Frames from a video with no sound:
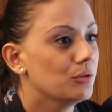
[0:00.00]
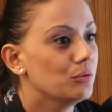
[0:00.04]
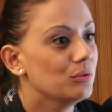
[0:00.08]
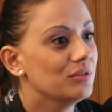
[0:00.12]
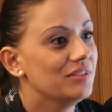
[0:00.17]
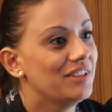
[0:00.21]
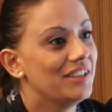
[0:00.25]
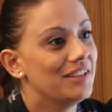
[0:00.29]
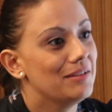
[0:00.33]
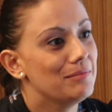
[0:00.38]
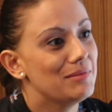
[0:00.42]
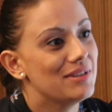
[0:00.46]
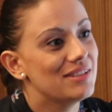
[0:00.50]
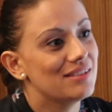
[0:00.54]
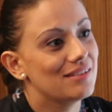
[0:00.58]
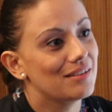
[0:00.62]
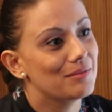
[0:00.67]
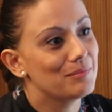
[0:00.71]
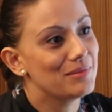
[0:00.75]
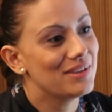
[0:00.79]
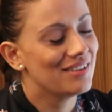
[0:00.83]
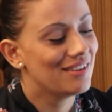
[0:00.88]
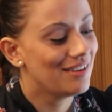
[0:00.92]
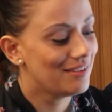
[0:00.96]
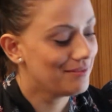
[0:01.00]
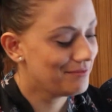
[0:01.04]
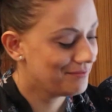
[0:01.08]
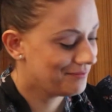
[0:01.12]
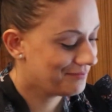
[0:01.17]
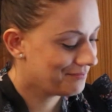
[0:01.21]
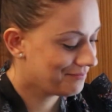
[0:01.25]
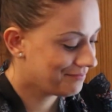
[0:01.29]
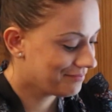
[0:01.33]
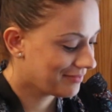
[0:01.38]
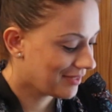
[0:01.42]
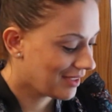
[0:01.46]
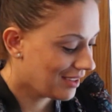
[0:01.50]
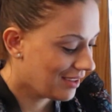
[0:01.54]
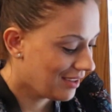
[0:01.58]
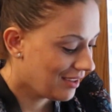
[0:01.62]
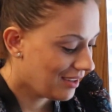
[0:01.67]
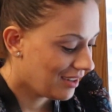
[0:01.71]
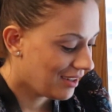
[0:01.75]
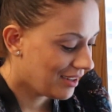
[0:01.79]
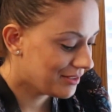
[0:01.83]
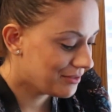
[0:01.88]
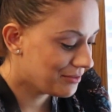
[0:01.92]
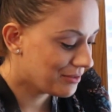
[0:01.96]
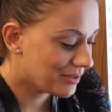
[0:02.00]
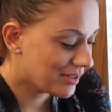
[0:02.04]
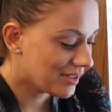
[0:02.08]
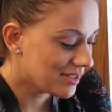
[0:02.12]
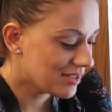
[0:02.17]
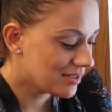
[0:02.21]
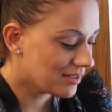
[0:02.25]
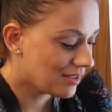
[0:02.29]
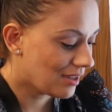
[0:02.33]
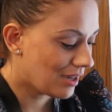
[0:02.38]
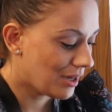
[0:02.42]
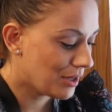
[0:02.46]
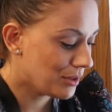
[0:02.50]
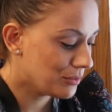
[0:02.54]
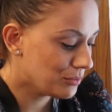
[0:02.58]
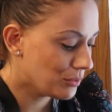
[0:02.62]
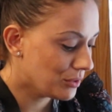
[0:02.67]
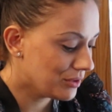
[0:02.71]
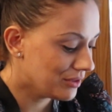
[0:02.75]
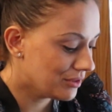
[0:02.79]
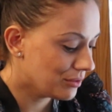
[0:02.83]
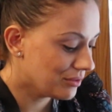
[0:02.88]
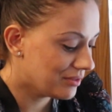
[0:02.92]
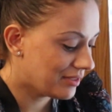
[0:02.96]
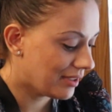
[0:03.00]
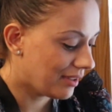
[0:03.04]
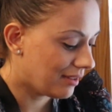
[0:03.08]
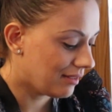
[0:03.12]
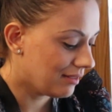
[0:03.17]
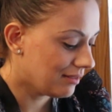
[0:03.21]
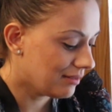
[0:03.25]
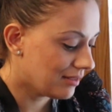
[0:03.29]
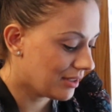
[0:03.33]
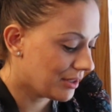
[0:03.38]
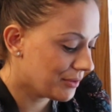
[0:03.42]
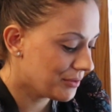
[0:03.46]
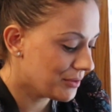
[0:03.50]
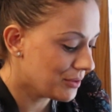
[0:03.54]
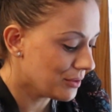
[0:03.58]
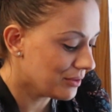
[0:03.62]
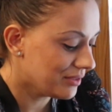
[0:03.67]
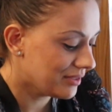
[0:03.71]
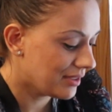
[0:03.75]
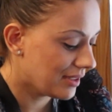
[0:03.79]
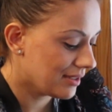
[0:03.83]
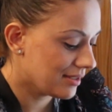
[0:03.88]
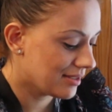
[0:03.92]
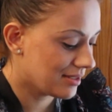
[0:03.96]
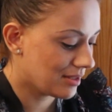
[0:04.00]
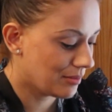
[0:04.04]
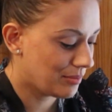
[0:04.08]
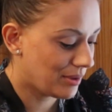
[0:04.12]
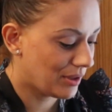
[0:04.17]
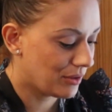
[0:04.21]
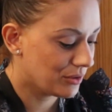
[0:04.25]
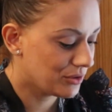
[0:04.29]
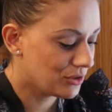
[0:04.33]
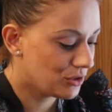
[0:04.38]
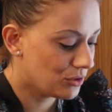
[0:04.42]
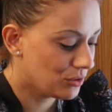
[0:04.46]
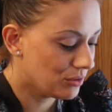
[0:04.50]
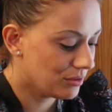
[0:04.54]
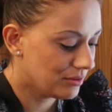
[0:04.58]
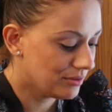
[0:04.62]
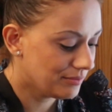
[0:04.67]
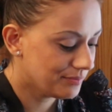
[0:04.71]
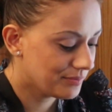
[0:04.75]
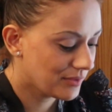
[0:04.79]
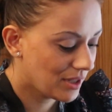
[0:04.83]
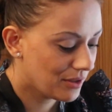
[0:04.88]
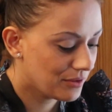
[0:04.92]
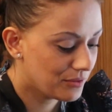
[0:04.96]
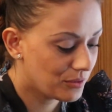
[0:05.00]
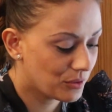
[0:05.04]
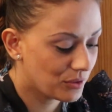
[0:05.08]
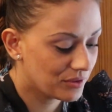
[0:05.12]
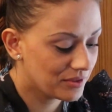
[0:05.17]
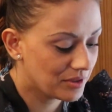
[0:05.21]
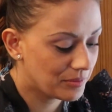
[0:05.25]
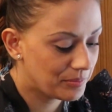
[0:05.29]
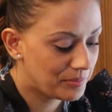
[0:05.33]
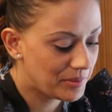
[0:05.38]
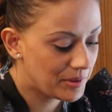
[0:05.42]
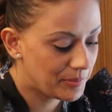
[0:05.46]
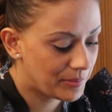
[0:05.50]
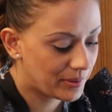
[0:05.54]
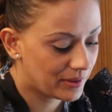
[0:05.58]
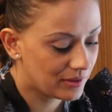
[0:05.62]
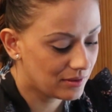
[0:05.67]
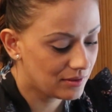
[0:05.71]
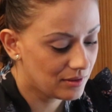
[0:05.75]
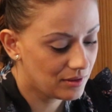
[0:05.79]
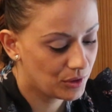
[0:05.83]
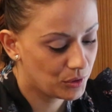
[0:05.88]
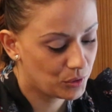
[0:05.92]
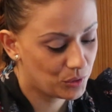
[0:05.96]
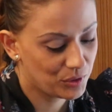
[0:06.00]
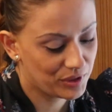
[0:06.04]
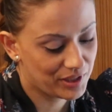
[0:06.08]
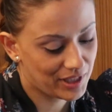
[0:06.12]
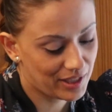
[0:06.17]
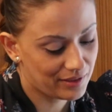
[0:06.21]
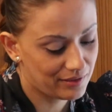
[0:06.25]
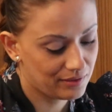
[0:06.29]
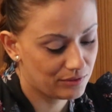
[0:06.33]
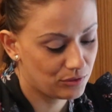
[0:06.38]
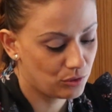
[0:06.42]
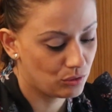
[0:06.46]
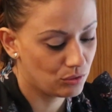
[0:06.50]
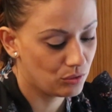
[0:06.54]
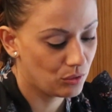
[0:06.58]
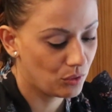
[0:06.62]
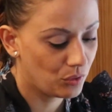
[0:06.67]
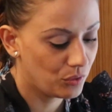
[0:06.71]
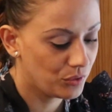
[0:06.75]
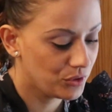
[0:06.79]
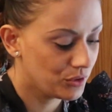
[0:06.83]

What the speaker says: Good day, Mr. Mirga. At first, I want to tell a few things about you for the people who get to know